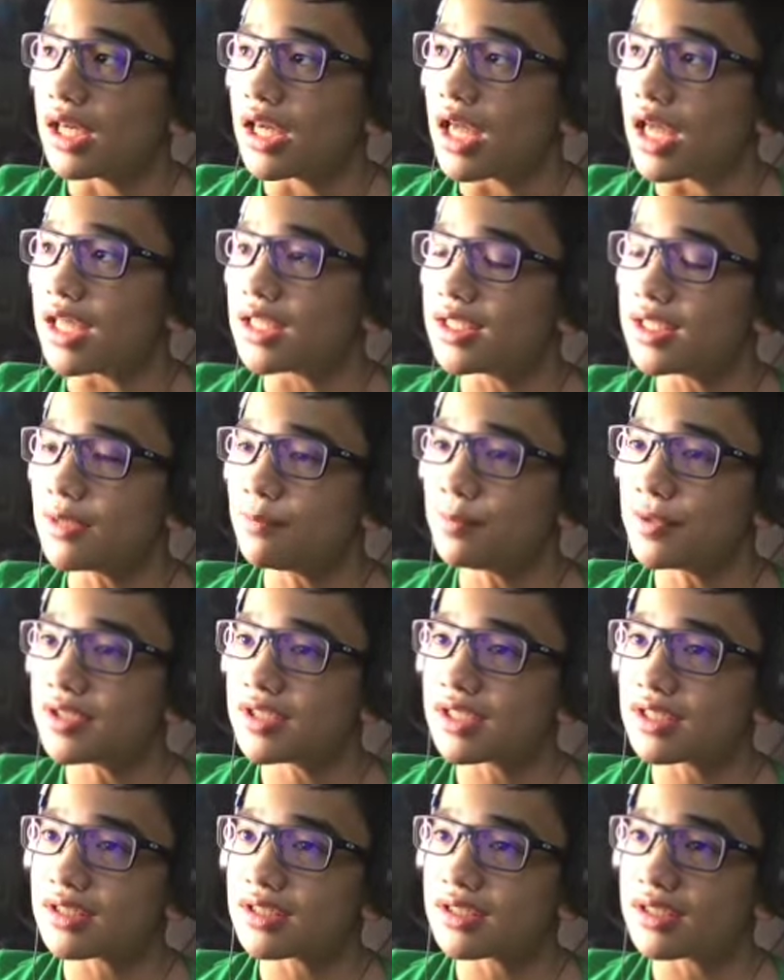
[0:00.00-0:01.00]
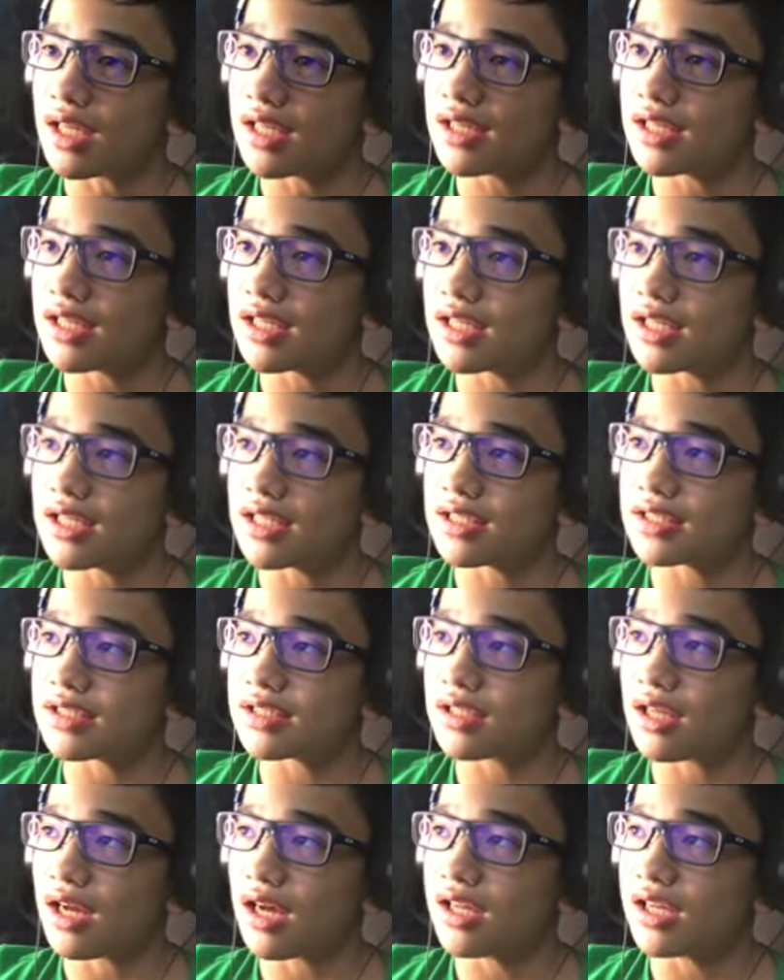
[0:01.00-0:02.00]
SCP-610
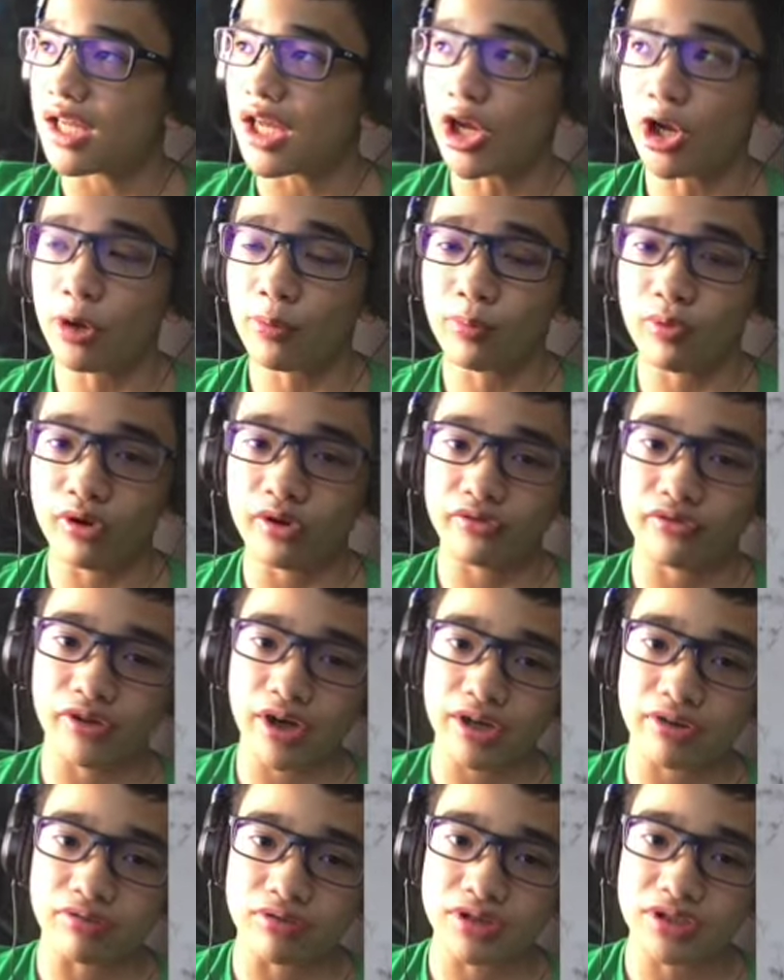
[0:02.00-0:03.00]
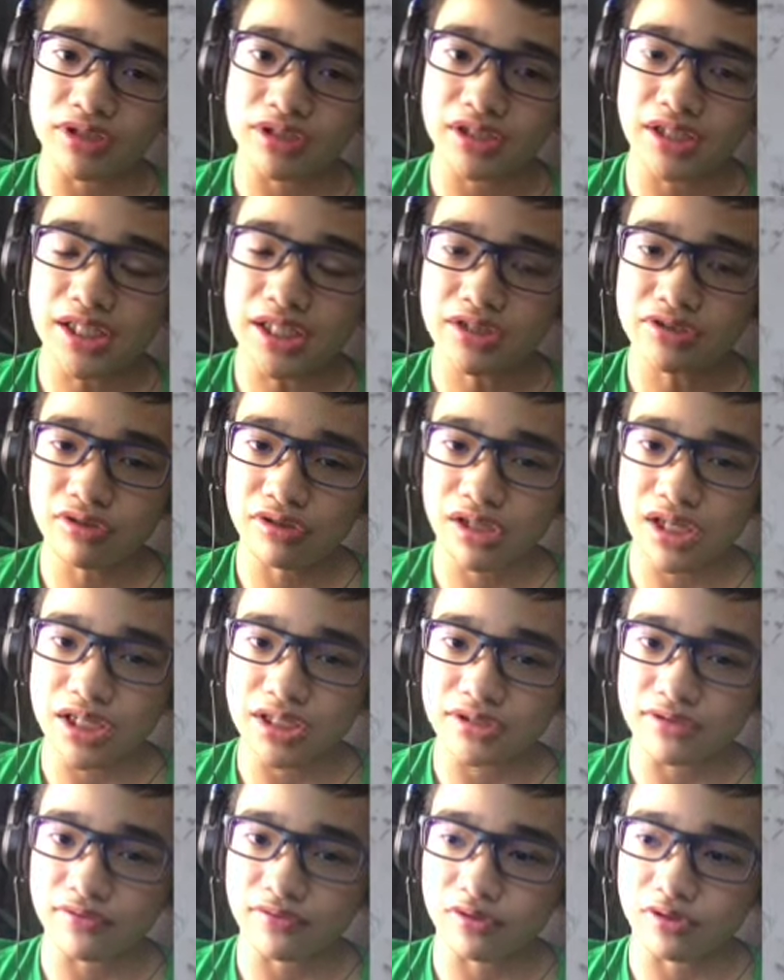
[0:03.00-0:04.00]
is an airborne virus, Keter
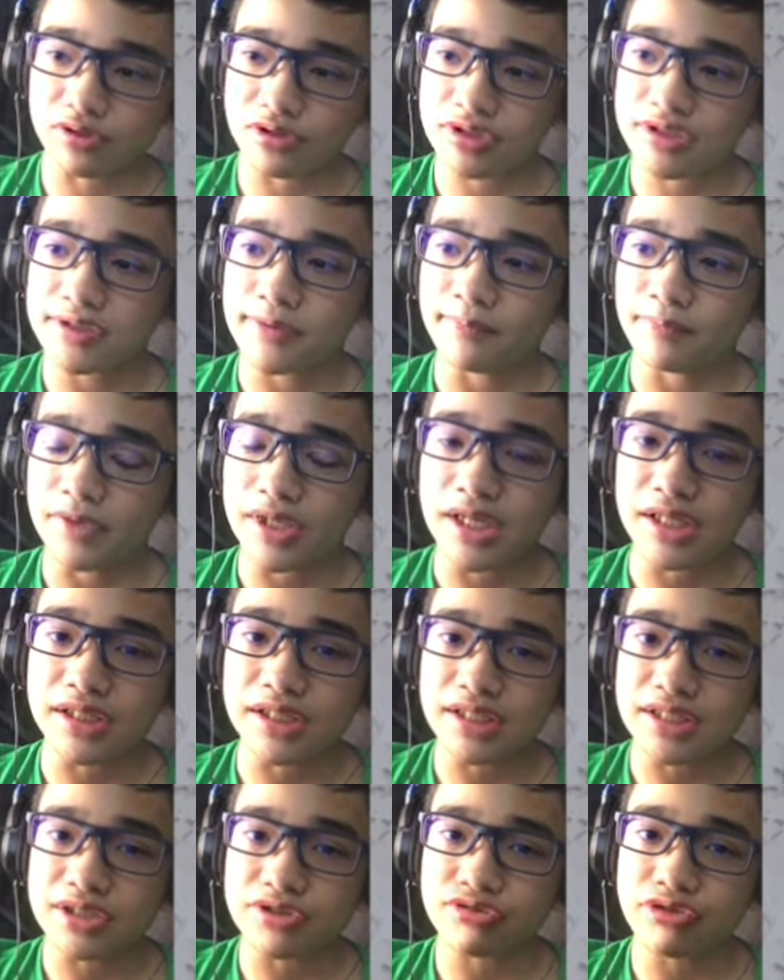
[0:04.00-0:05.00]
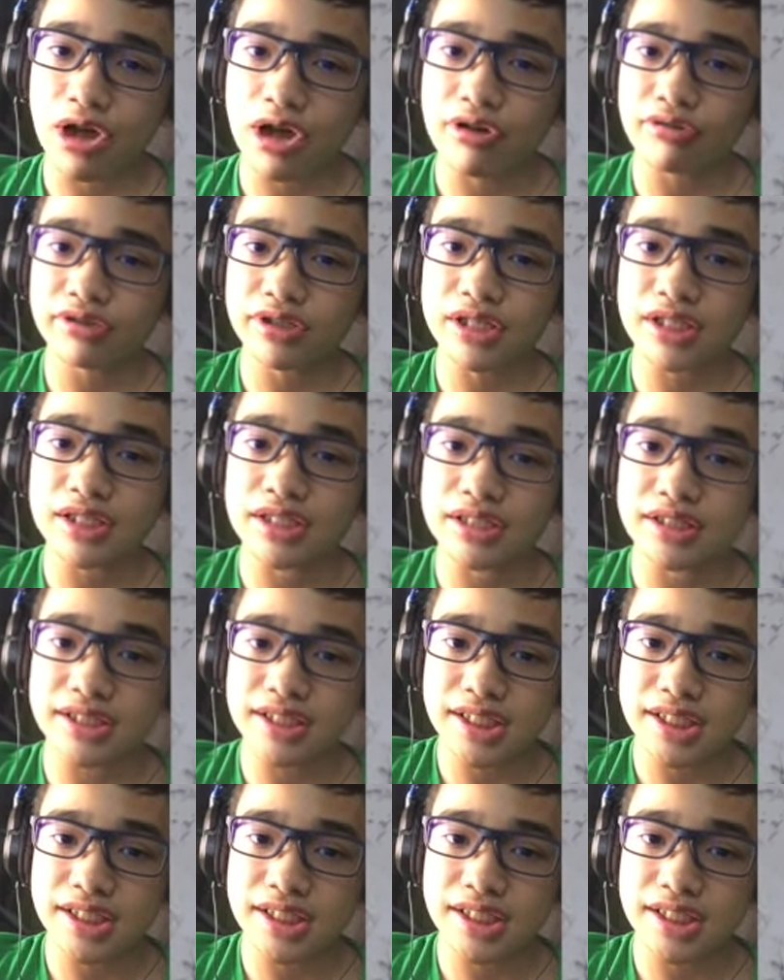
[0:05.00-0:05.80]
class, of course. It is found in